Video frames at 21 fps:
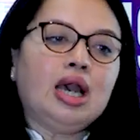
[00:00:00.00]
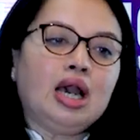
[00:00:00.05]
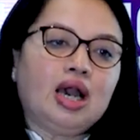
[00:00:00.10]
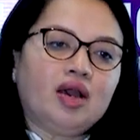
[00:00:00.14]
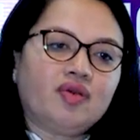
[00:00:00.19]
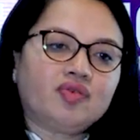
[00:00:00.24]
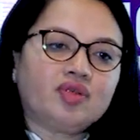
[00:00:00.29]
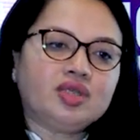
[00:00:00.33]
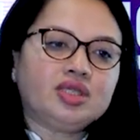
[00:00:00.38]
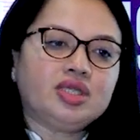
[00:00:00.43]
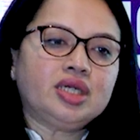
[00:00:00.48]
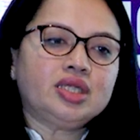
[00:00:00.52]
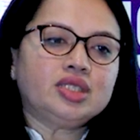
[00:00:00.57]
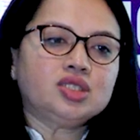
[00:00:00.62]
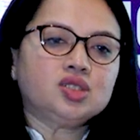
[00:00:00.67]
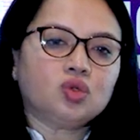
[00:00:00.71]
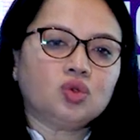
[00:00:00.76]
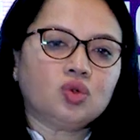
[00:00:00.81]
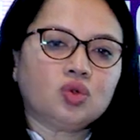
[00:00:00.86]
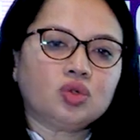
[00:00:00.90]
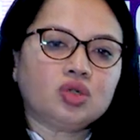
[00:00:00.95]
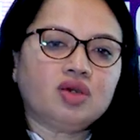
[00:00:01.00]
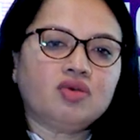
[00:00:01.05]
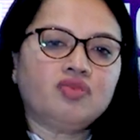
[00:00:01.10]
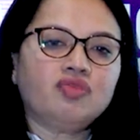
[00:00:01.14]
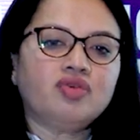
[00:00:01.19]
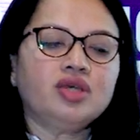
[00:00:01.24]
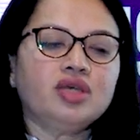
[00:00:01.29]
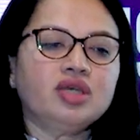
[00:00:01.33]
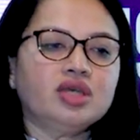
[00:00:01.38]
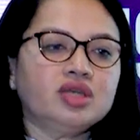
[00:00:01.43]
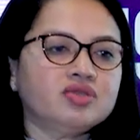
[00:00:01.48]
After that,
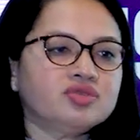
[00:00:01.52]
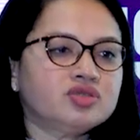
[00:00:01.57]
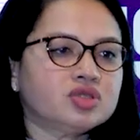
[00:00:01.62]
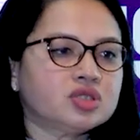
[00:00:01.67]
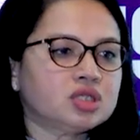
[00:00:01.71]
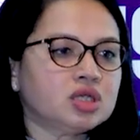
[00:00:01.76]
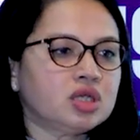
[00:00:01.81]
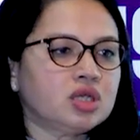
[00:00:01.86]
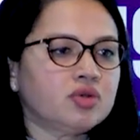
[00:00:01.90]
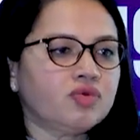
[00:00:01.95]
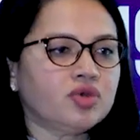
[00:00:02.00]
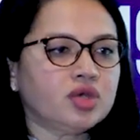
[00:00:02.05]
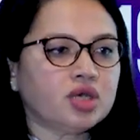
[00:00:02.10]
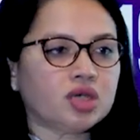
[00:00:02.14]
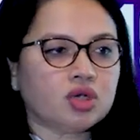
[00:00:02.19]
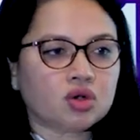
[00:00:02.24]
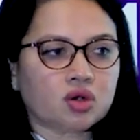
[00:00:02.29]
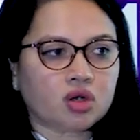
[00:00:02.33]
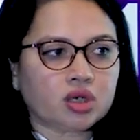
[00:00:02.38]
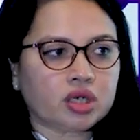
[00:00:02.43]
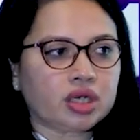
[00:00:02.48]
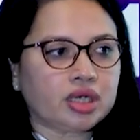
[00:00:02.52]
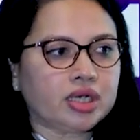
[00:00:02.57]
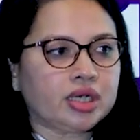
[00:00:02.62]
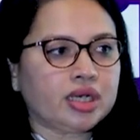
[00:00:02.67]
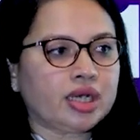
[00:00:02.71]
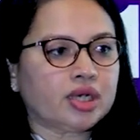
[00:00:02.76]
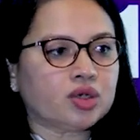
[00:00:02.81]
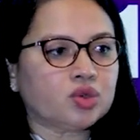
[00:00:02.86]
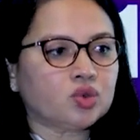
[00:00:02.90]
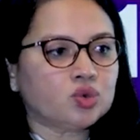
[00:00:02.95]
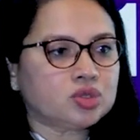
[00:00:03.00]
sonography. If still we are not at
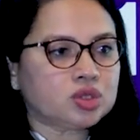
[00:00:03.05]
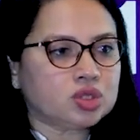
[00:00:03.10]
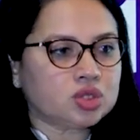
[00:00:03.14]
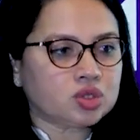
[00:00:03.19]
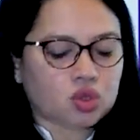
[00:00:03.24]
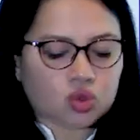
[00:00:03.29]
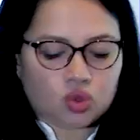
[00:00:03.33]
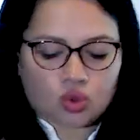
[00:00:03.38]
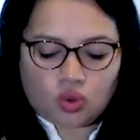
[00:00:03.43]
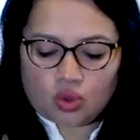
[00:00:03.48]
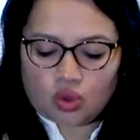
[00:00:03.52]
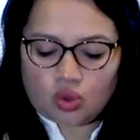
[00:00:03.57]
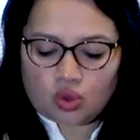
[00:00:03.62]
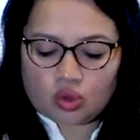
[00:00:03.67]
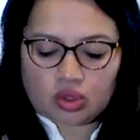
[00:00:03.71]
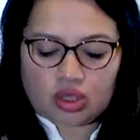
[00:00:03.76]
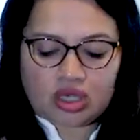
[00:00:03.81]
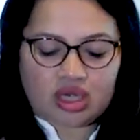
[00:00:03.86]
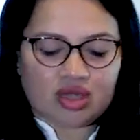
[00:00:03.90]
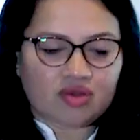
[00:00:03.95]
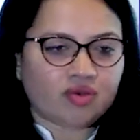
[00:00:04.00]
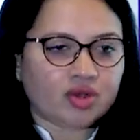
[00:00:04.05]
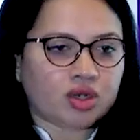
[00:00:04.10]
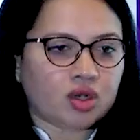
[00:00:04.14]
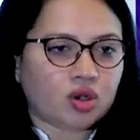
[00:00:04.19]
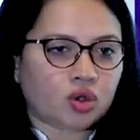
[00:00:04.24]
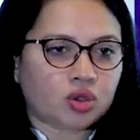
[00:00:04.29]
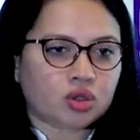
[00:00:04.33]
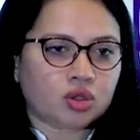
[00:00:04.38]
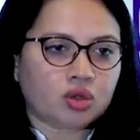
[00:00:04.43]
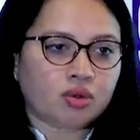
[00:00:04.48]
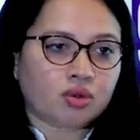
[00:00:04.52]
diagnosis or don't know the level
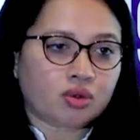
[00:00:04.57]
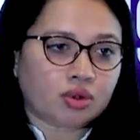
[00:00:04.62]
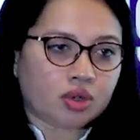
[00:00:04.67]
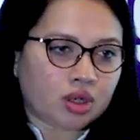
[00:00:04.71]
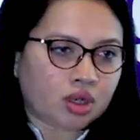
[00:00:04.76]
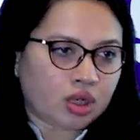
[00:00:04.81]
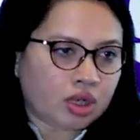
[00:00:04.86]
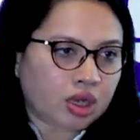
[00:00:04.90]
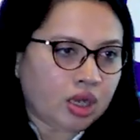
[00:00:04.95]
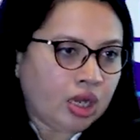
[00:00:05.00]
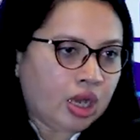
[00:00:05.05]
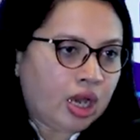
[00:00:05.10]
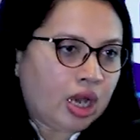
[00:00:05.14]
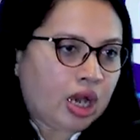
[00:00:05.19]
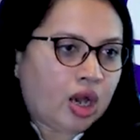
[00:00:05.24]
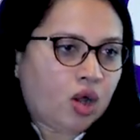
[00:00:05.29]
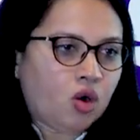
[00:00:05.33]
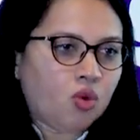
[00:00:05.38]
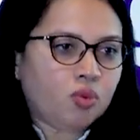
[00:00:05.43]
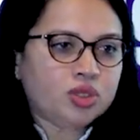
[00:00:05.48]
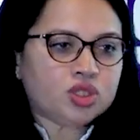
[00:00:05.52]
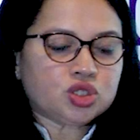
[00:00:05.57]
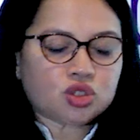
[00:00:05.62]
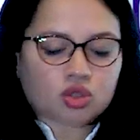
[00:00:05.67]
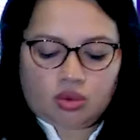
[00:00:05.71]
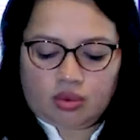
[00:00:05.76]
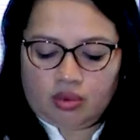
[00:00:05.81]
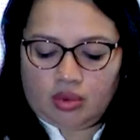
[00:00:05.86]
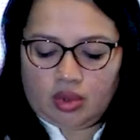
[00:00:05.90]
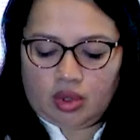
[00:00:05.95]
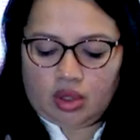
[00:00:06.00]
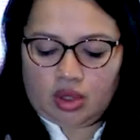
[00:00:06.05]
or the how much
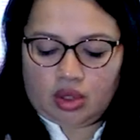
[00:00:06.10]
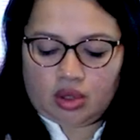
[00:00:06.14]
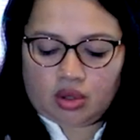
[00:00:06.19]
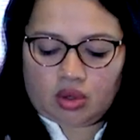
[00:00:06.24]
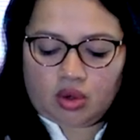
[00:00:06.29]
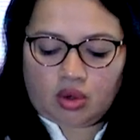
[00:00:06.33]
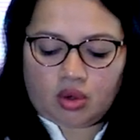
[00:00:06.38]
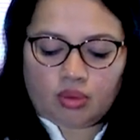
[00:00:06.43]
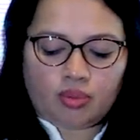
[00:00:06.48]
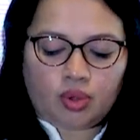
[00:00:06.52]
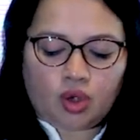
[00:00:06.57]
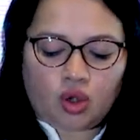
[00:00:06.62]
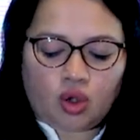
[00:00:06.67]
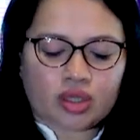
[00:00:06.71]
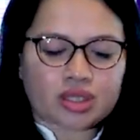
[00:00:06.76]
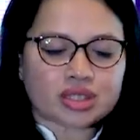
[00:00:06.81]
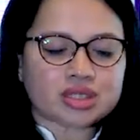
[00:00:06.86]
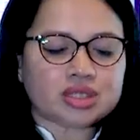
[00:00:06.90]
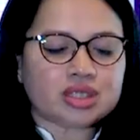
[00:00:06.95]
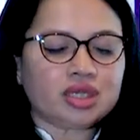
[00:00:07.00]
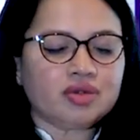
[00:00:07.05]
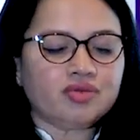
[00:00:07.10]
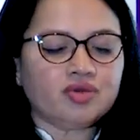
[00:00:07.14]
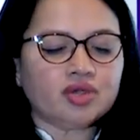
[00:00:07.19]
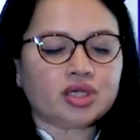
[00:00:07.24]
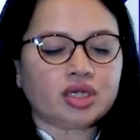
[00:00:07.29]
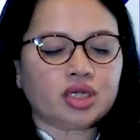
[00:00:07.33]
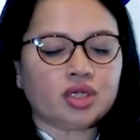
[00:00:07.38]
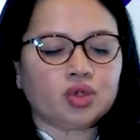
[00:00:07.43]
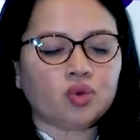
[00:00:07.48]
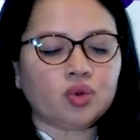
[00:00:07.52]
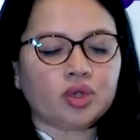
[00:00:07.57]
block is there, we
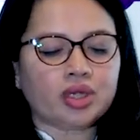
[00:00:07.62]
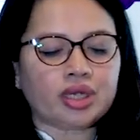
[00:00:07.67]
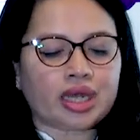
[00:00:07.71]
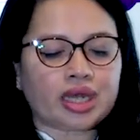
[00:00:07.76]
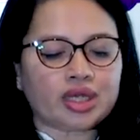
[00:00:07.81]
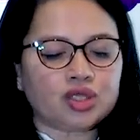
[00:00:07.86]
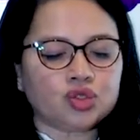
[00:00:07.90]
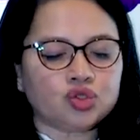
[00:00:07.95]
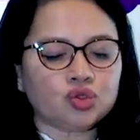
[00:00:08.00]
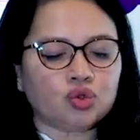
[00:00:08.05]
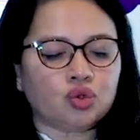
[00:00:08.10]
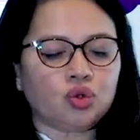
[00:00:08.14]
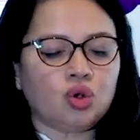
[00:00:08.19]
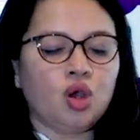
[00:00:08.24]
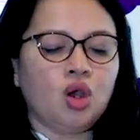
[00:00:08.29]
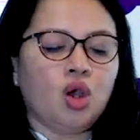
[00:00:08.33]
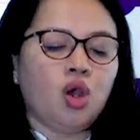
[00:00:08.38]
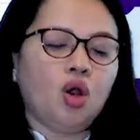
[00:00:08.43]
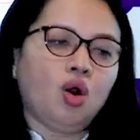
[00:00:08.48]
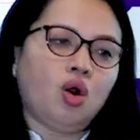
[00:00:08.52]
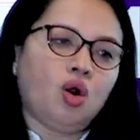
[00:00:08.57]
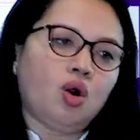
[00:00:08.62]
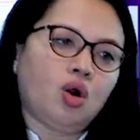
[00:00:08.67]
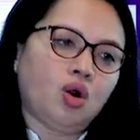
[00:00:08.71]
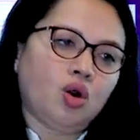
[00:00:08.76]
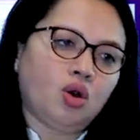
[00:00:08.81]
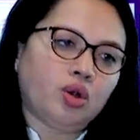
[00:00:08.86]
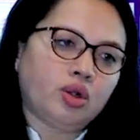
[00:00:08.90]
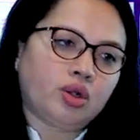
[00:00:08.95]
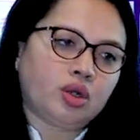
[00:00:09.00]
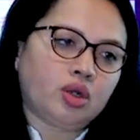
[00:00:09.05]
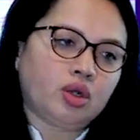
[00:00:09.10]
can do an angio
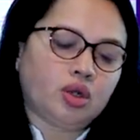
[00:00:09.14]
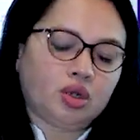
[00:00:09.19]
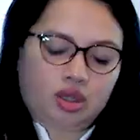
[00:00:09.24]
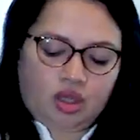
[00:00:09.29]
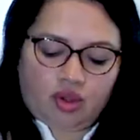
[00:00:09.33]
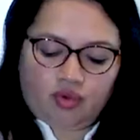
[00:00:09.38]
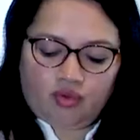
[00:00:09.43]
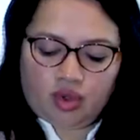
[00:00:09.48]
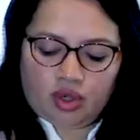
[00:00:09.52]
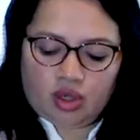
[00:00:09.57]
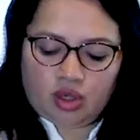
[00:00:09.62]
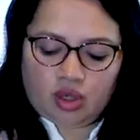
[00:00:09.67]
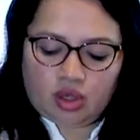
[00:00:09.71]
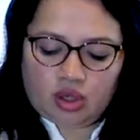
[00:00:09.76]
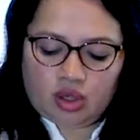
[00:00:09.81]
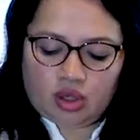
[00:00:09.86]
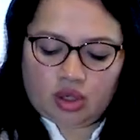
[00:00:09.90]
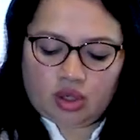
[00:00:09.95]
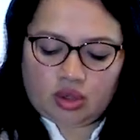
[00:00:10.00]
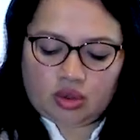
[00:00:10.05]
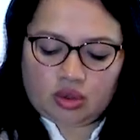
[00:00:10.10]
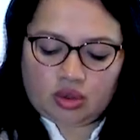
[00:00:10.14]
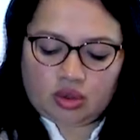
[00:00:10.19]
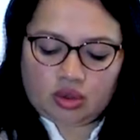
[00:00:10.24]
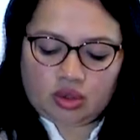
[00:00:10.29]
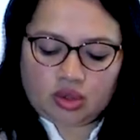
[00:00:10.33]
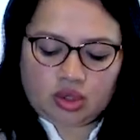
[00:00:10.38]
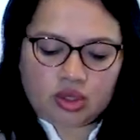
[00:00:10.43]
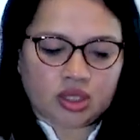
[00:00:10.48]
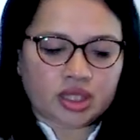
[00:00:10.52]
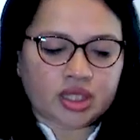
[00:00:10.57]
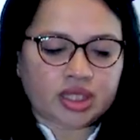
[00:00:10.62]
or even
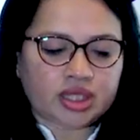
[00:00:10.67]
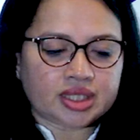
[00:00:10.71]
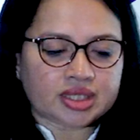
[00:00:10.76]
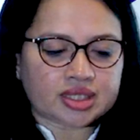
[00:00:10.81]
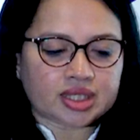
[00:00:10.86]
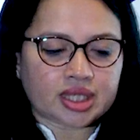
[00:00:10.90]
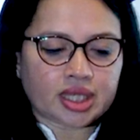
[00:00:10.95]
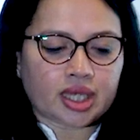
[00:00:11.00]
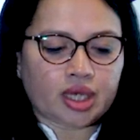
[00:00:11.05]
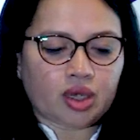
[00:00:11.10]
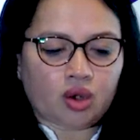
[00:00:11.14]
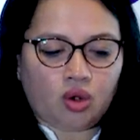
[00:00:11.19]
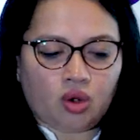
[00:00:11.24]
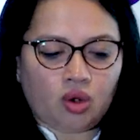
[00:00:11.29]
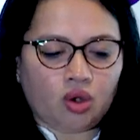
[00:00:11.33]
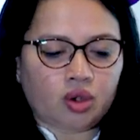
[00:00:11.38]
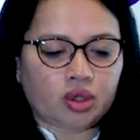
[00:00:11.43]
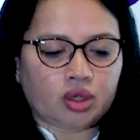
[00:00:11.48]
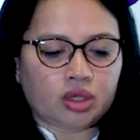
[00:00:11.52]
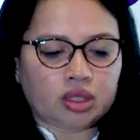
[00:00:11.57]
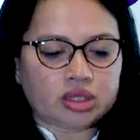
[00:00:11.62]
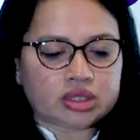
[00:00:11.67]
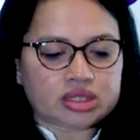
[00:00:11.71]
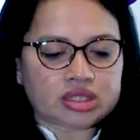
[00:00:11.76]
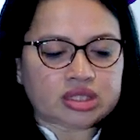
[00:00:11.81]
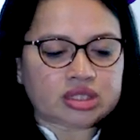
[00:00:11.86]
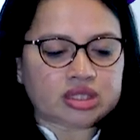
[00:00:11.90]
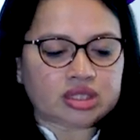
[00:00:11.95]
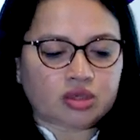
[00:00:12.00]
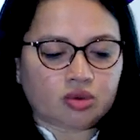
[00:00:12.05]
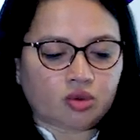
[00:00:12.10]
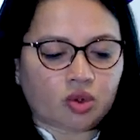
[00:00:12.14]
DSA or
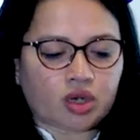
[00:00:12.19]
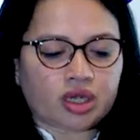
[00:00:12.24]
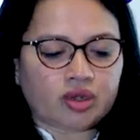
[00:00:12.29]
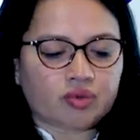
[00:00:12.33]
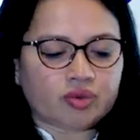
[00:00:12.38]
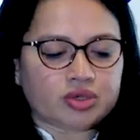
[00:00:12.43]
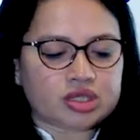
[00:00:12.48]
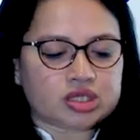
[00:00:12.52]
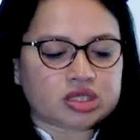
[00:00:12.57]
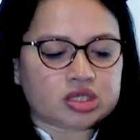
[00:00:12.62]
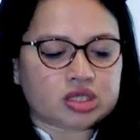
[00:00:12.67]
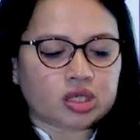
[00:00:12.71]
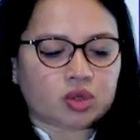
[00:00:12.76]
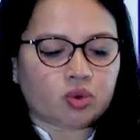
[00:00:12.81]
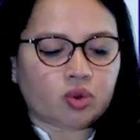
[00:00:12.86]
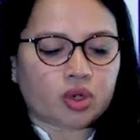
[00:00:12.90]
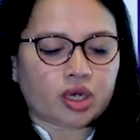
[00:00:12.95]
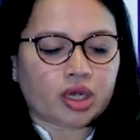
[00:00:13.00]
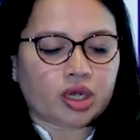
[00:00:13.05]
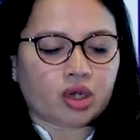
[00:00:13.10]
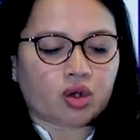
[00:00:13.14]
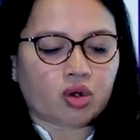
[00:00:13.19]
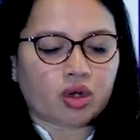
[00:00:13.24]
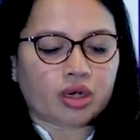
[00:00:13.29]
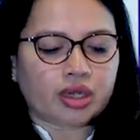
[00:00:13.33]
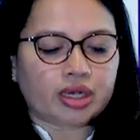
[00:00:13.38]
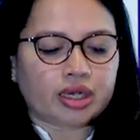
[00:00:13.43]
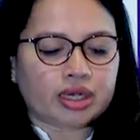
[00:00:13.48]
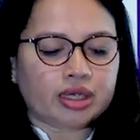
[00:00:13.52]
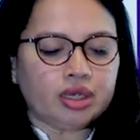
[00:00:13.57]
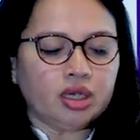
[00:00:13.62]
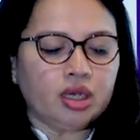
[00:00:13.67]
CT, whatever is required
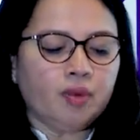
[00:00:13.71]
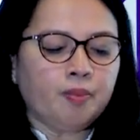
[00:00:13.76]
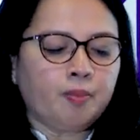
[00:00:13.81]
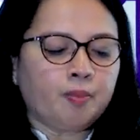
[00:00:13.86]
accordingly.